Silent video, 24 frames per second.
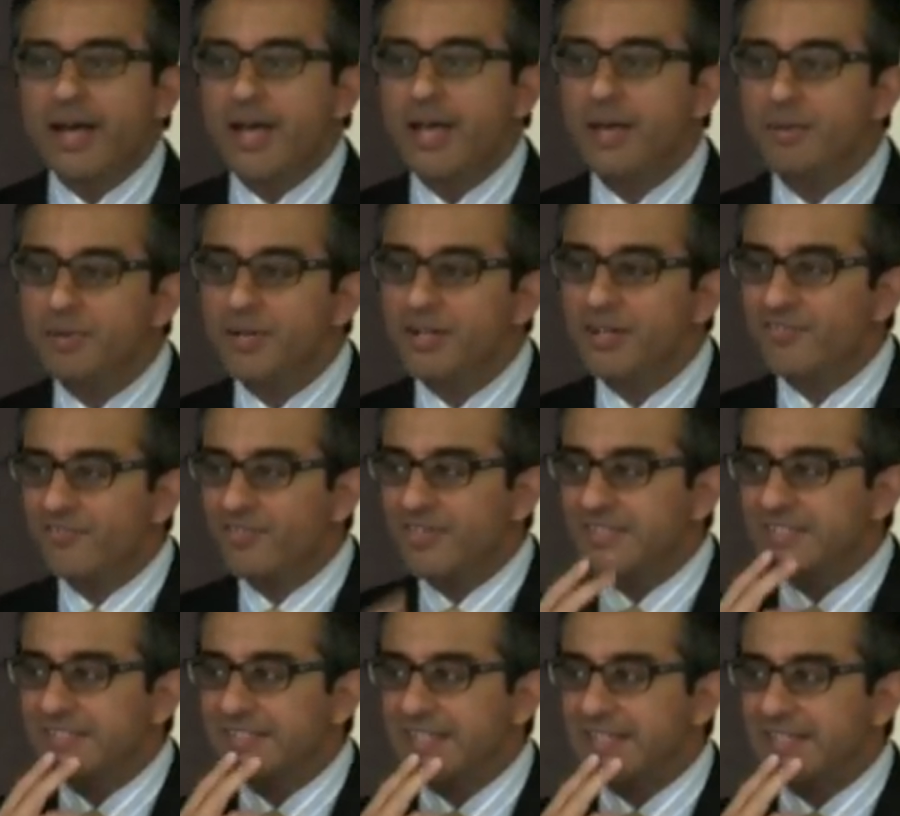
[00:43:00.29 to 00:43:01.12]
if
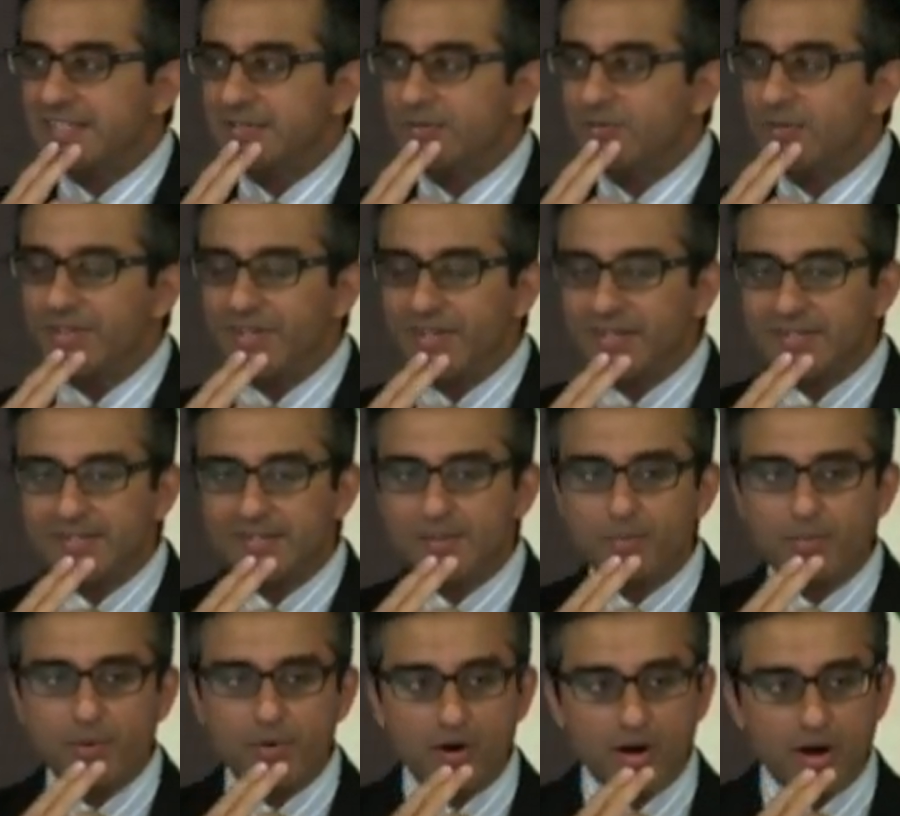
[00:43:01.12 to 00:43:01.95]
he says, well, that's
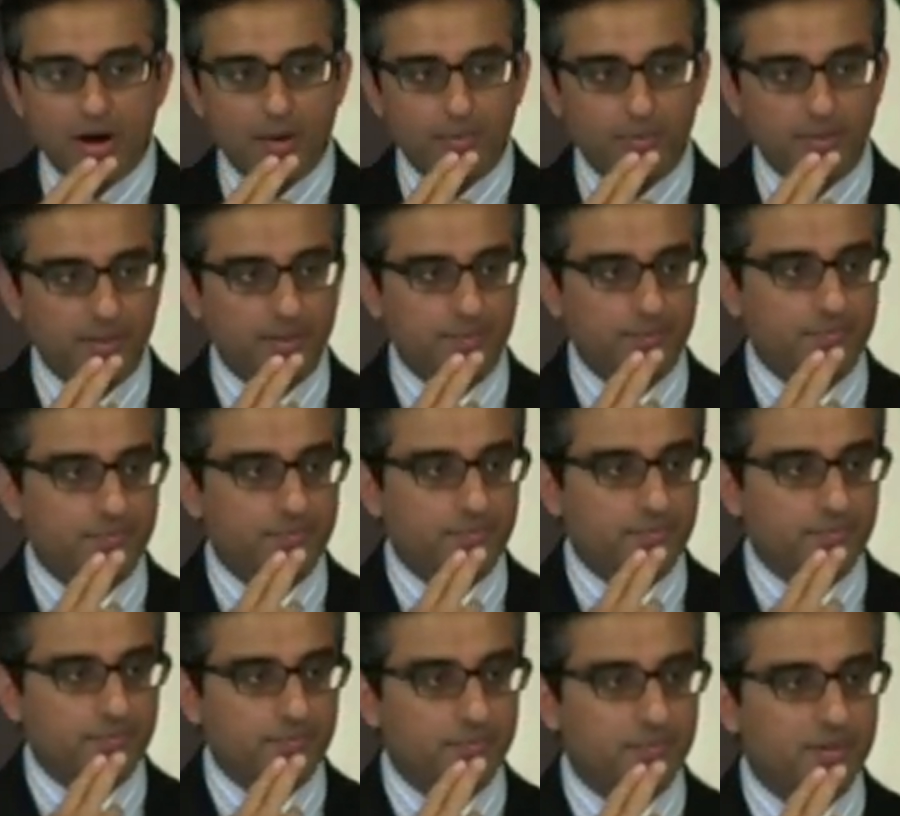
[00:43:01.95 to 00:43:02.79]
a problem,
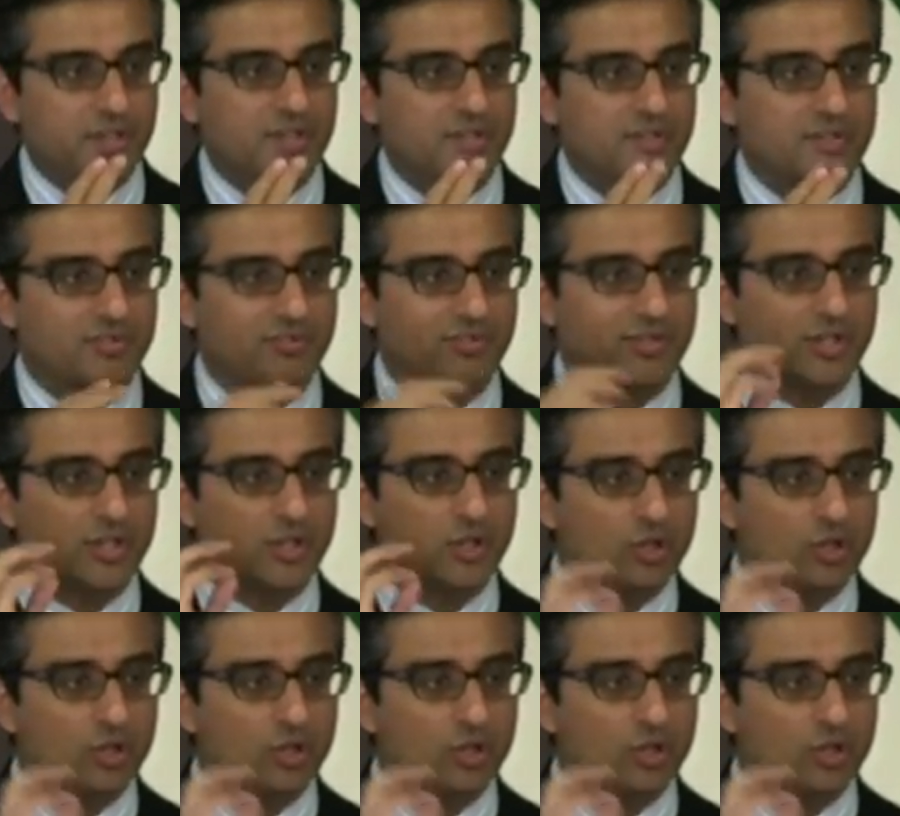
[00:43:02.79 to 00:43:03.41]
because if the